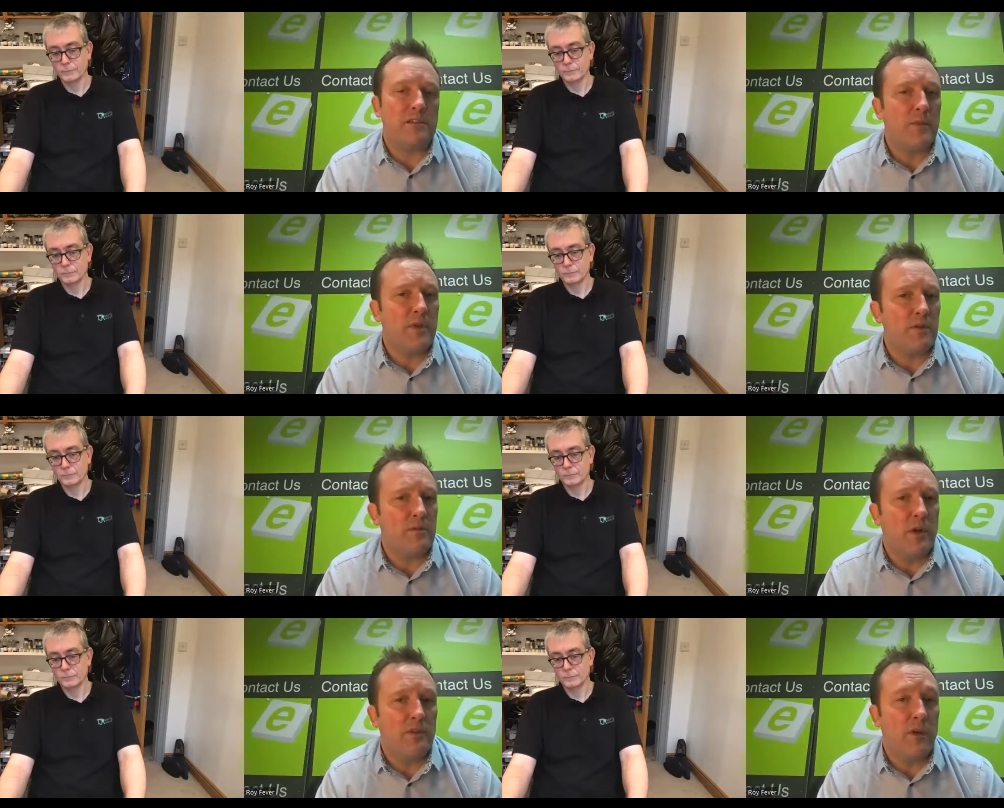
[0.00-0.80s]
Speaker 1: something
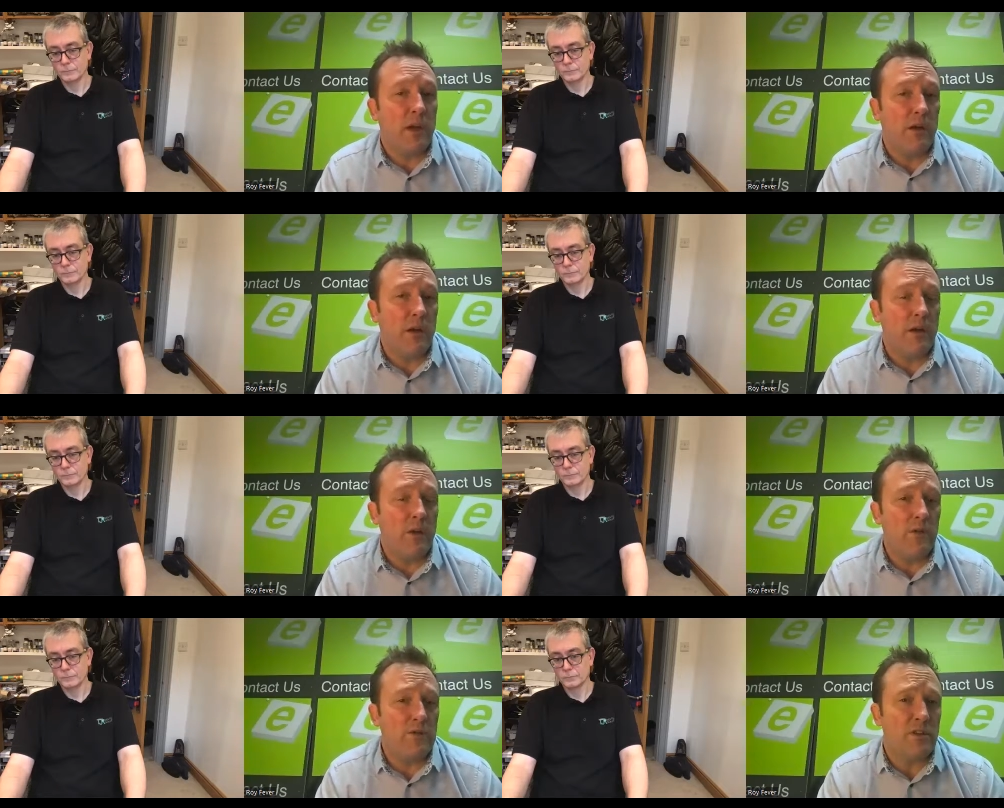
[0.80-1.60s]
that's worth relying
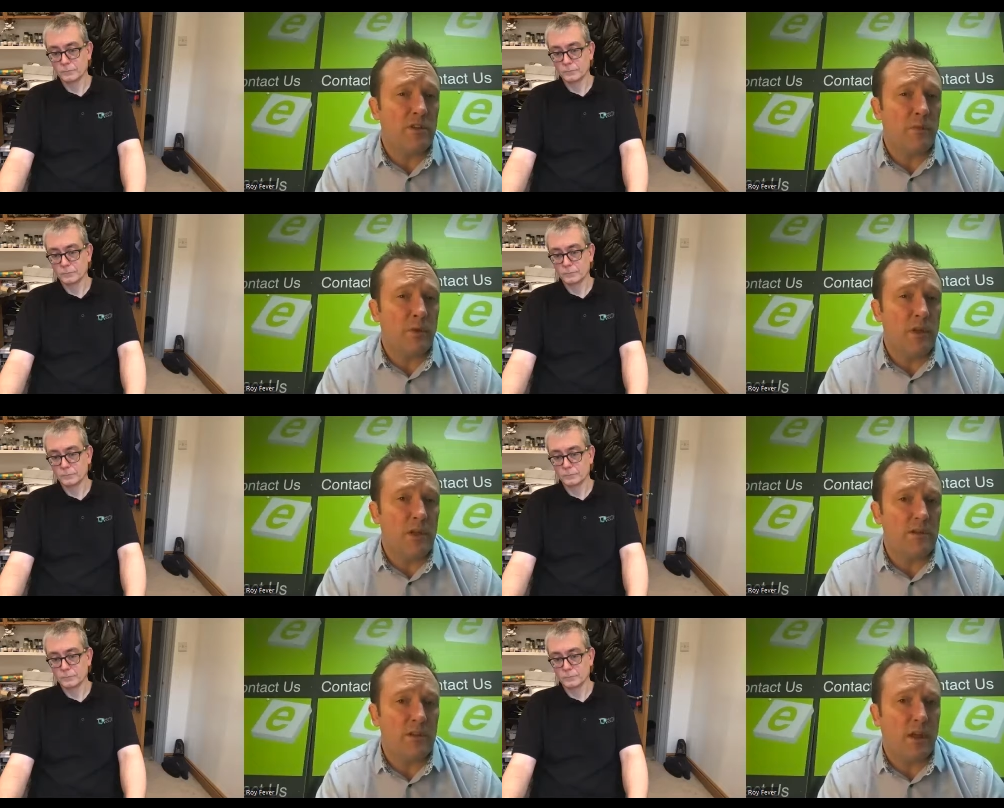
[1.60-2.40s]
on, or do you think we
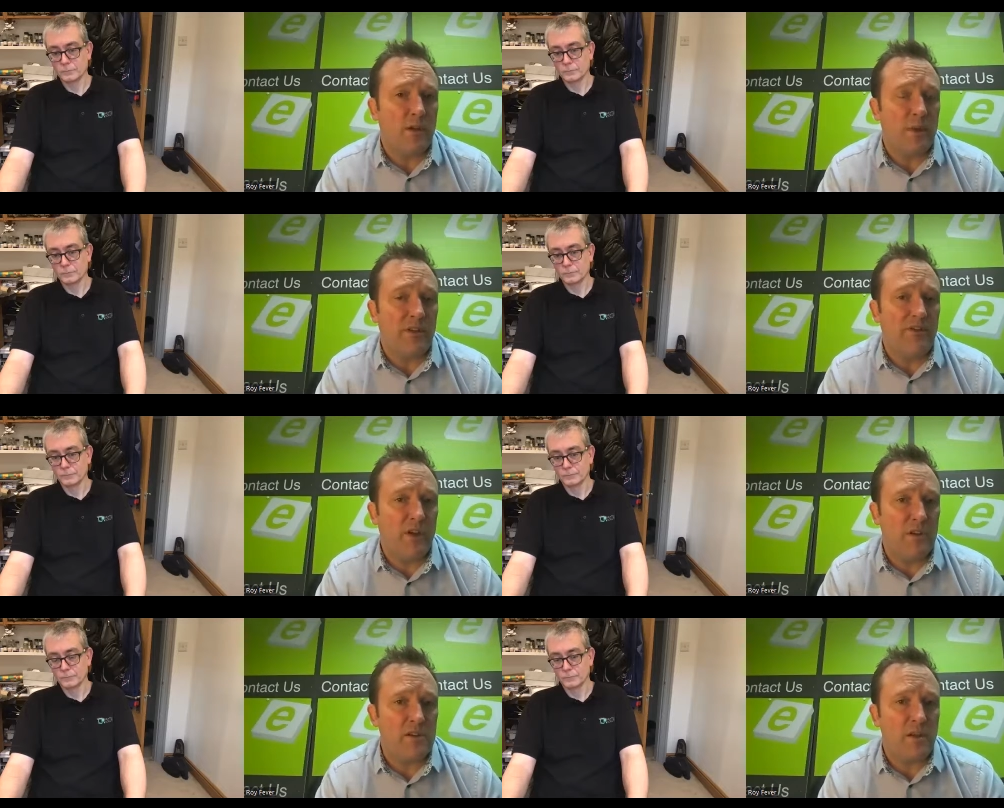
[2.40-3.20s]
need to go a bit
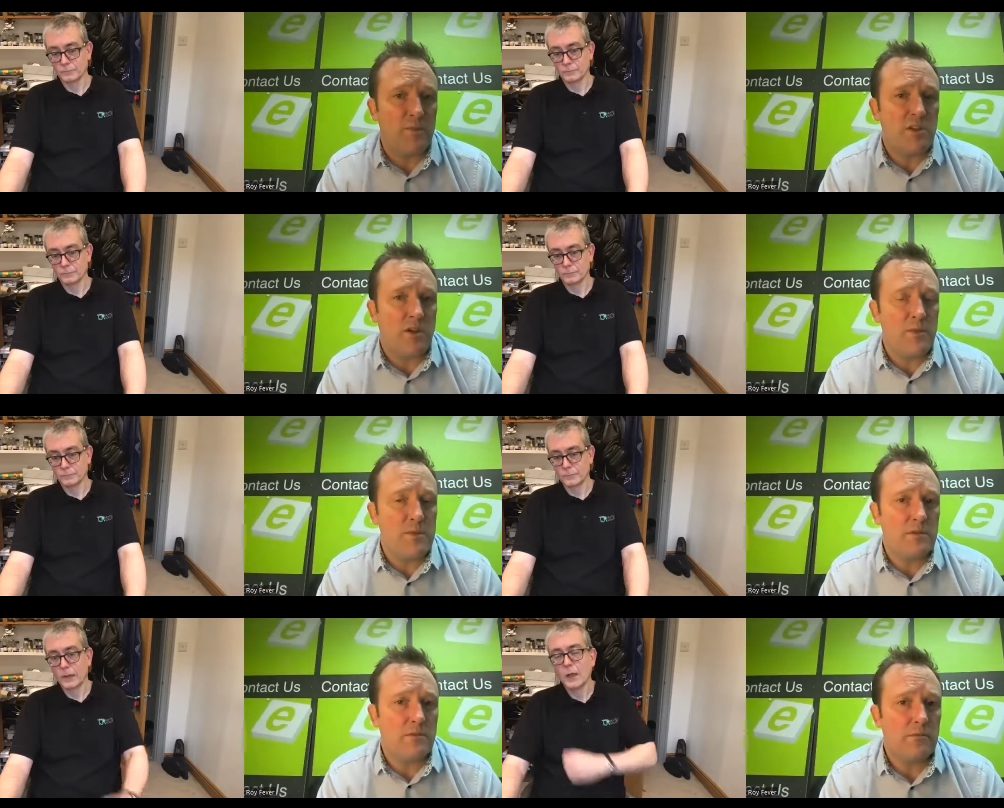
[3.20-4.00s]
further
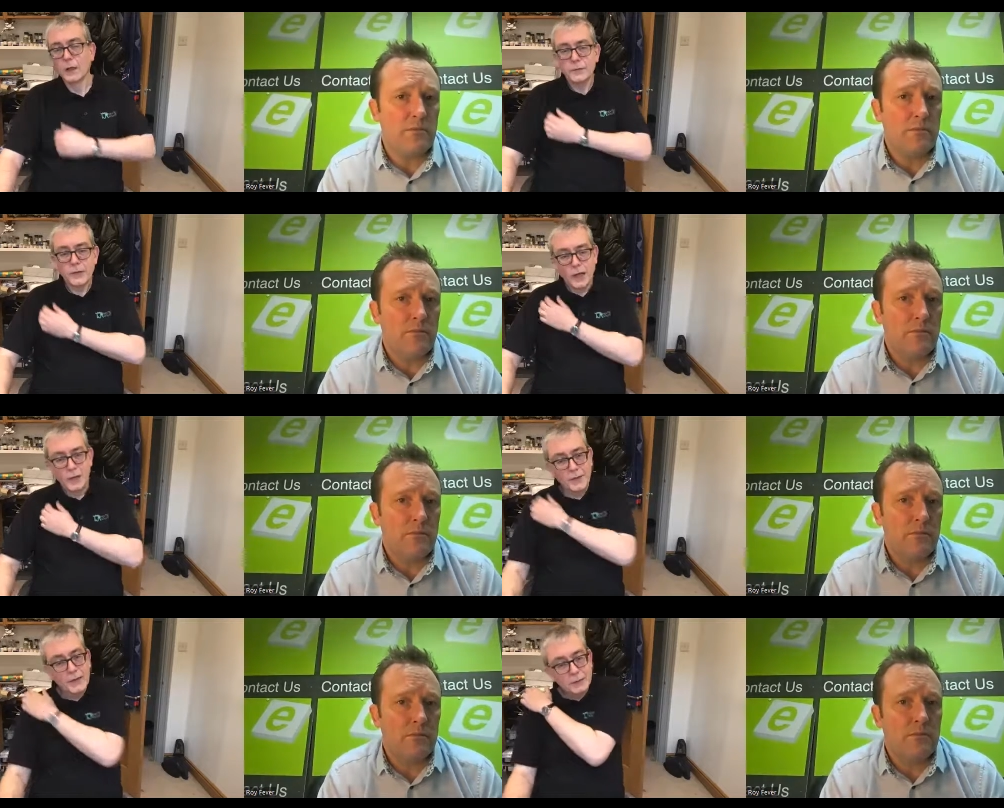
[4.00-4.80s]
sometimes?
Speaker 2: I
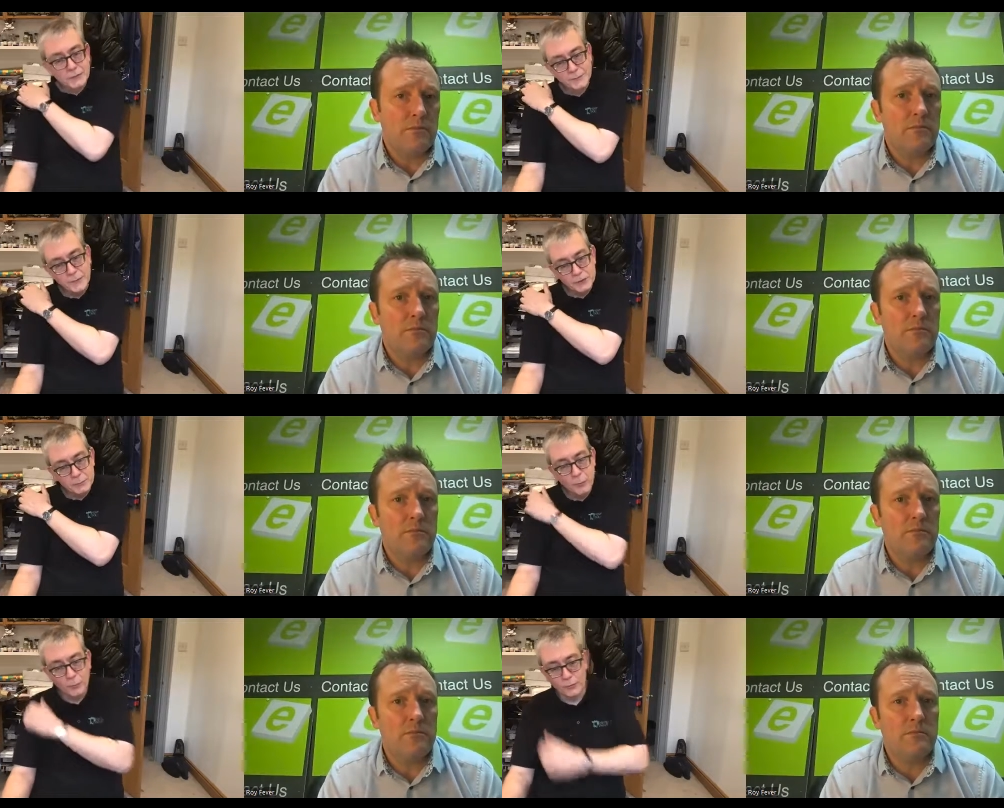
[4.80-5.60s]
think as a first
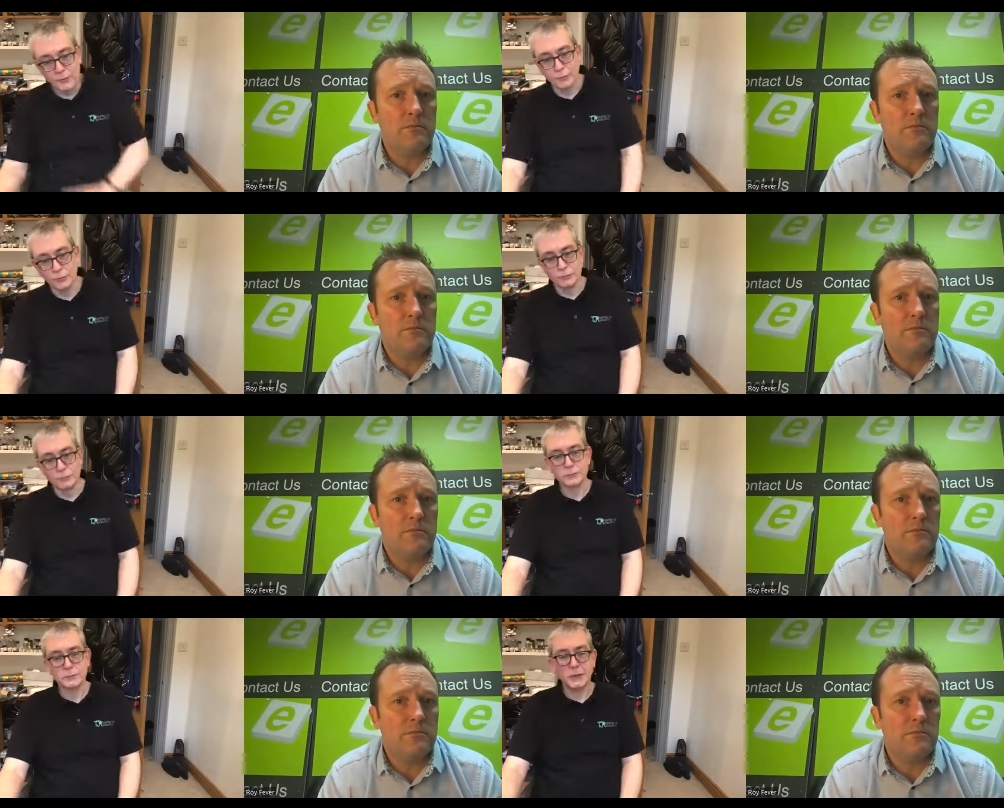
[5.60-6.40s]
port of
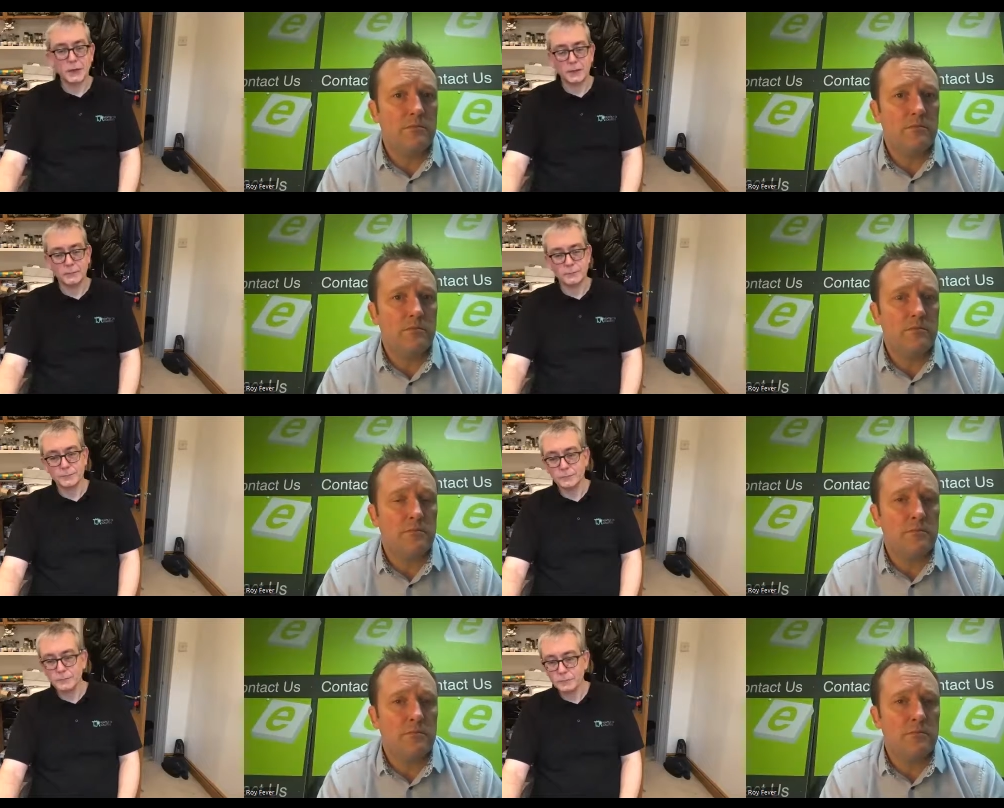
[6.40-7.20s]
call, um,
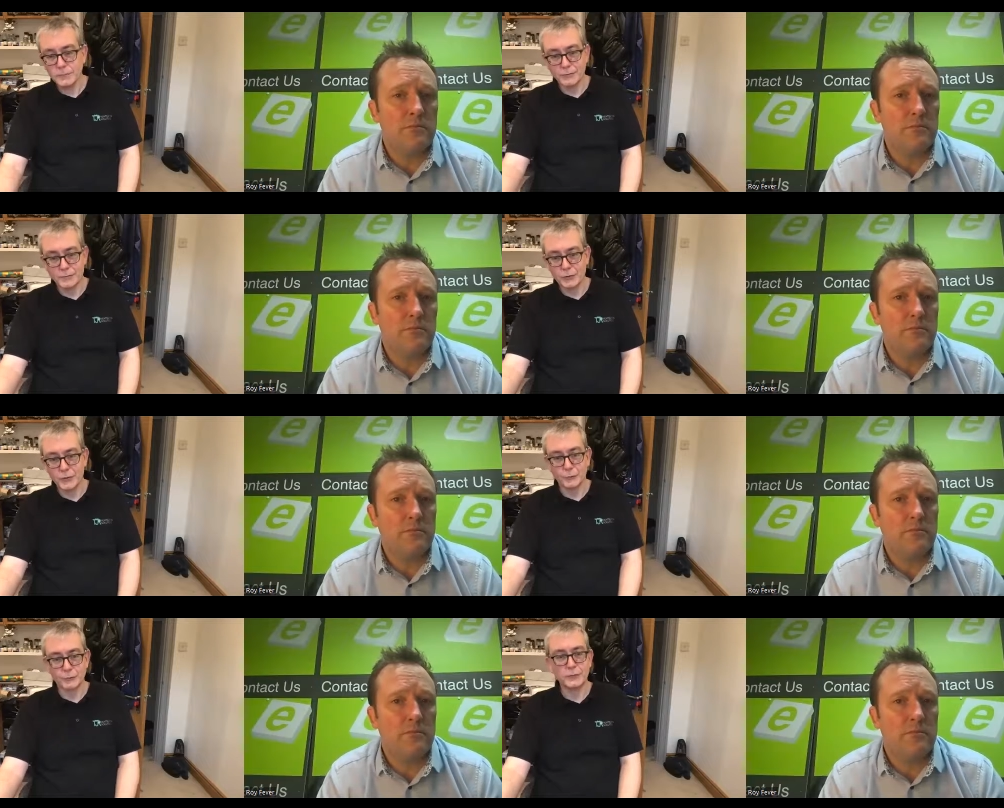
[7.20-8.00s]
the
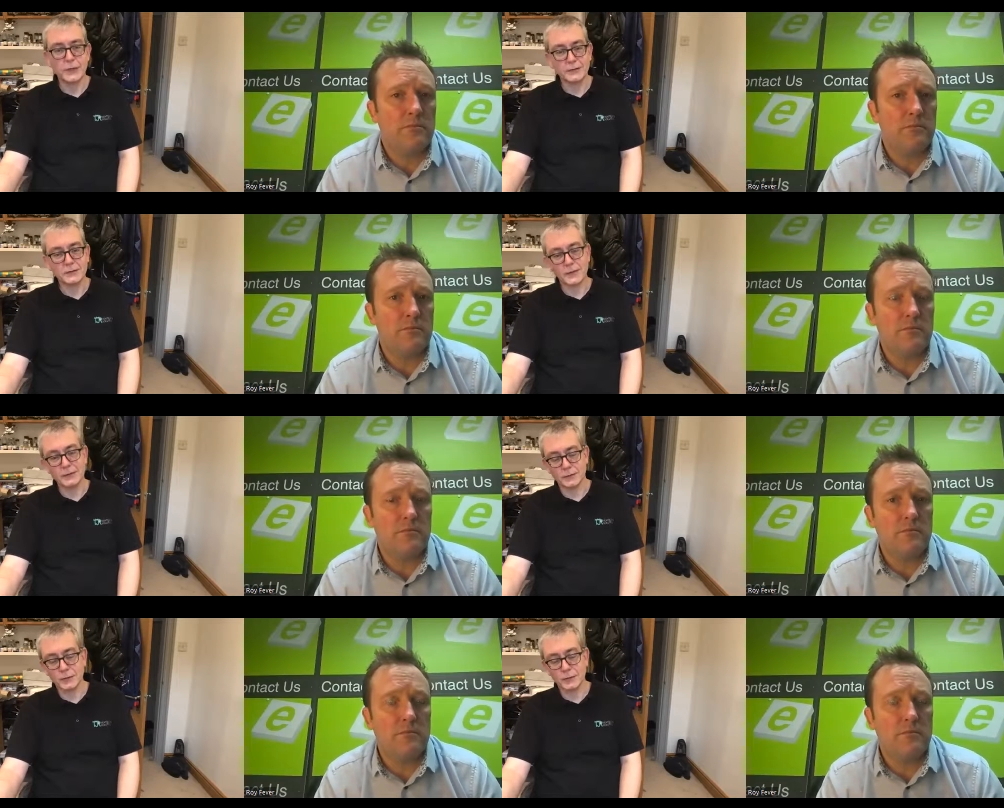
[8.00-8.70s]
visual is is a